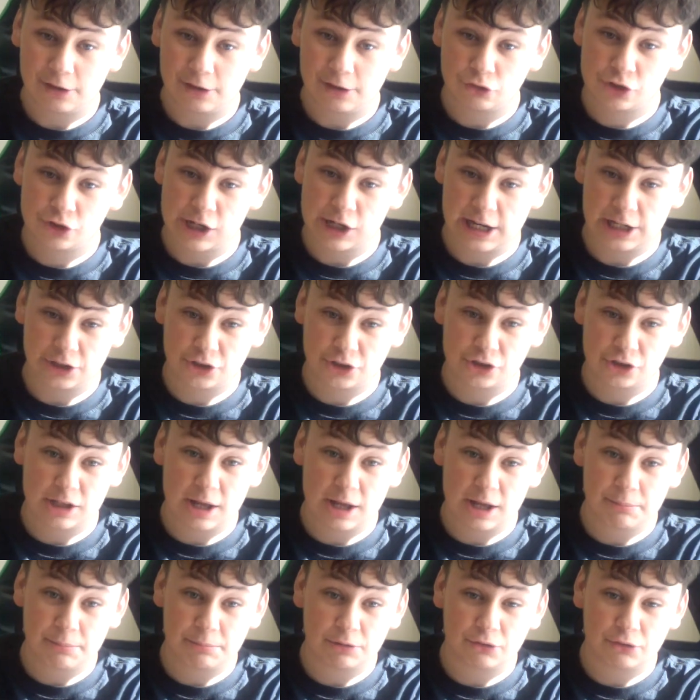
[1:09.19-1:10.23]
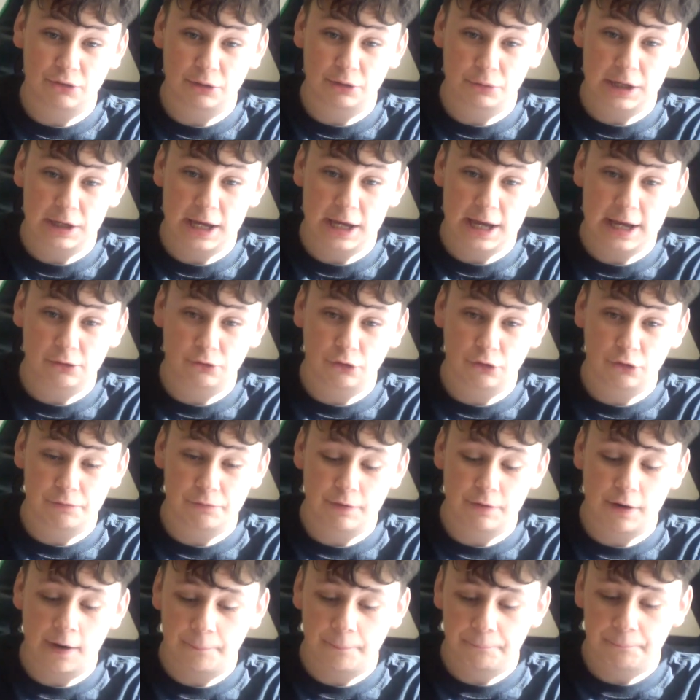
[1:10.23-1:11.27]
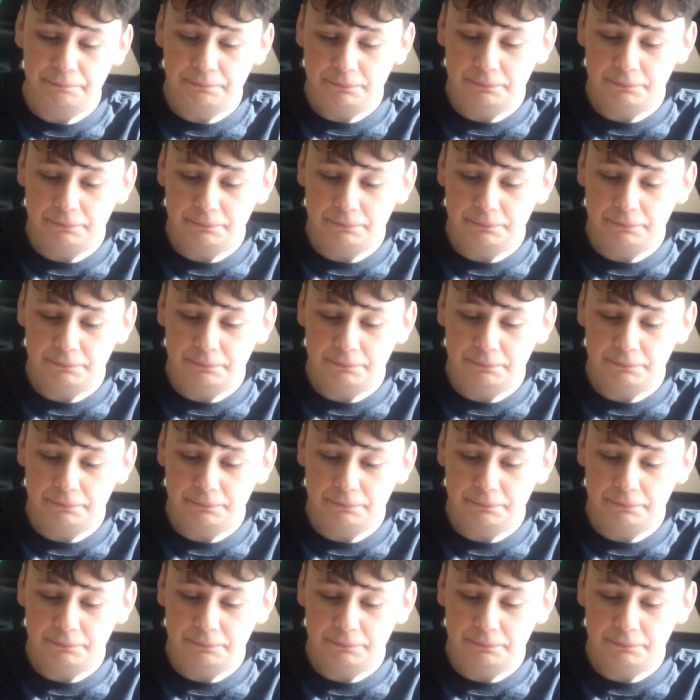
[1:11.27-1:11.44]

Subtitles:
changed every single year so far.